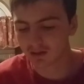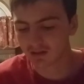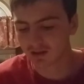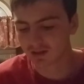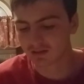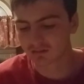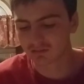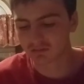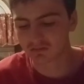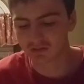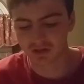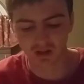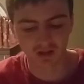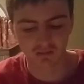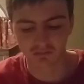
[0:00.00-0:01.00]
like some
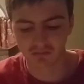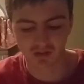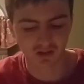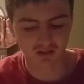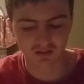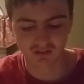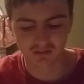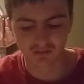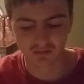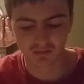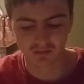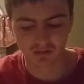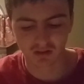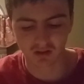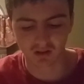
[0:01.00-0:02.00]
giant monster
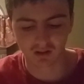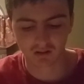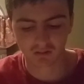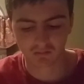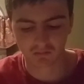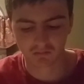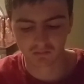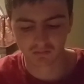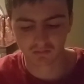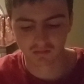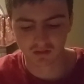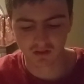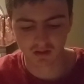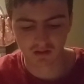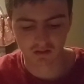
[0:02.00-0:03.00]
thing
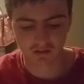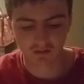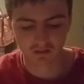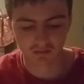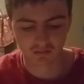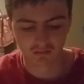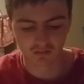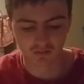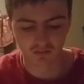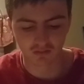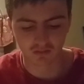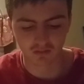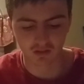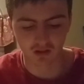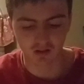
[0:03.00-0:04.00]

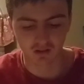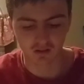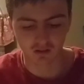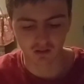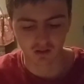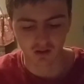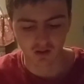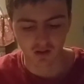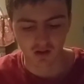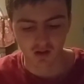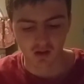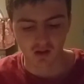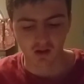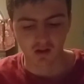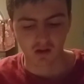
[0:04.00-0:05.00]
that.
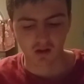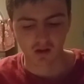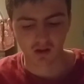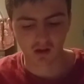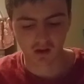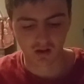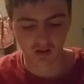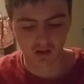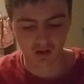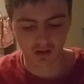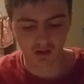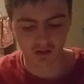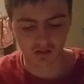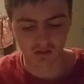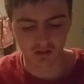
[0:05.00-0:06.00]

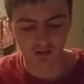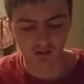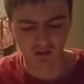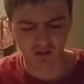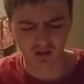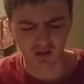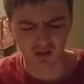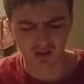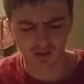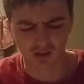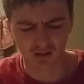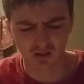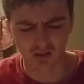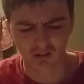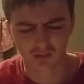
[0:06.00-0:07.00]
Uh, I
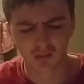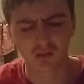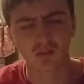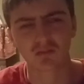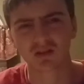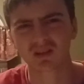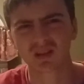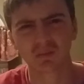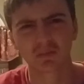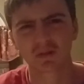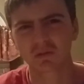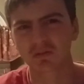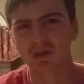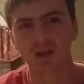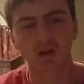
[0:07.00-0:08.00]
don't know. This episode
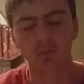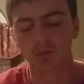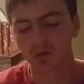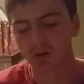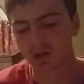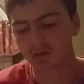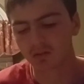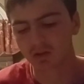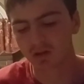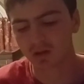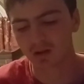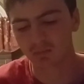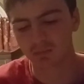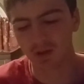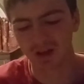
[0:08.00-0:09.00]
was kind of boring. I really
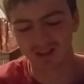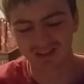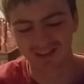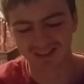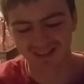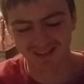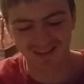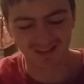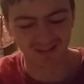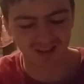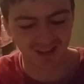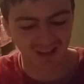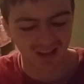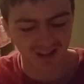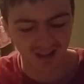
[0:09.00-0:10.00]
didn't pay attention to it
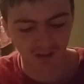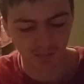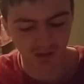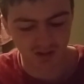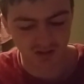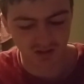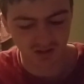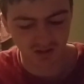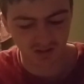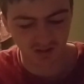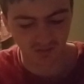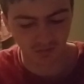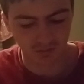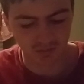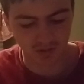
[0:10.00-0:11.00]
that much,
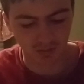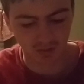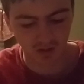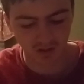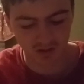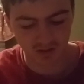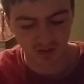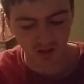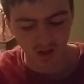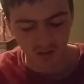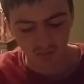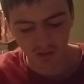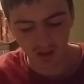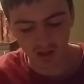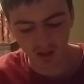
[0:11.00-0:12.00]
to be honest.
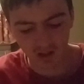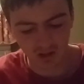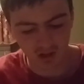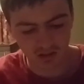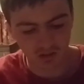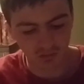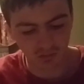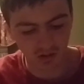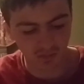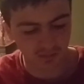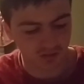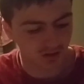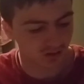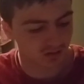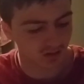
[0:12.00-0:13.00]
But I got like two more
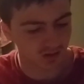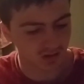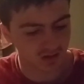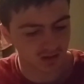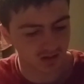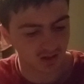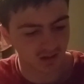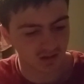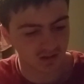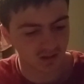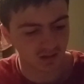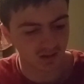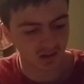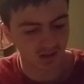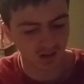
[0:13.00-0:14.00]
episodes on this disc,
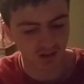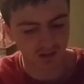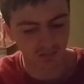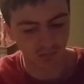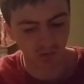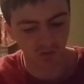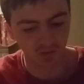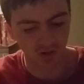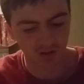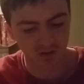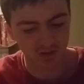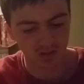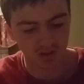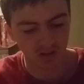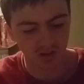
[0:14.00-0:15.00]
and then I can move on
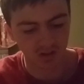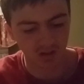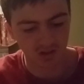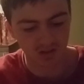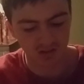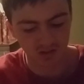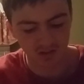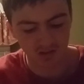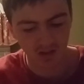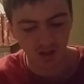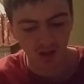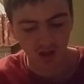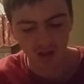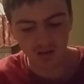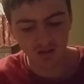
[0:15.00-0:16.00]
to the next disc.
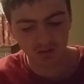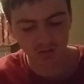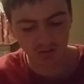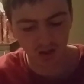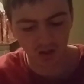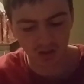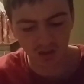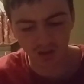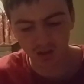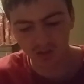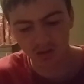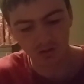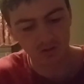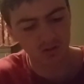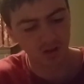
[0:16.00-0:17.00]
And there's, I think
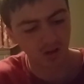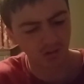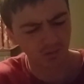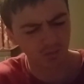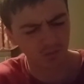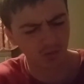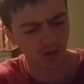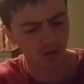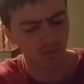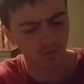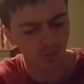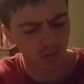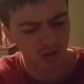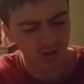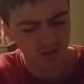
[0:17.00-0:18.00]
there's like, what,
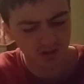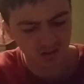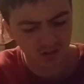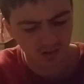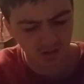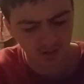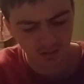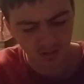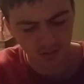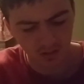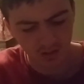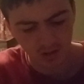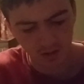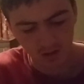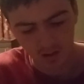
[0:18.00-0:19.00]
four disc?
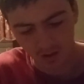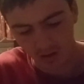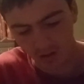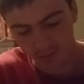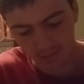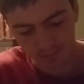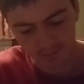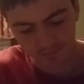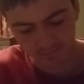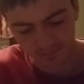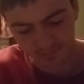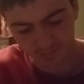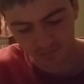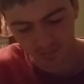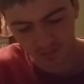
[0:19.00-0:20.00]
Yeah.
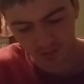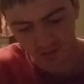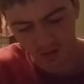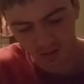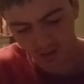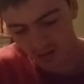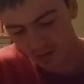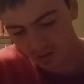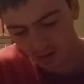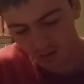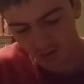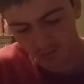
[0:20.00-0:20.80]
Uh,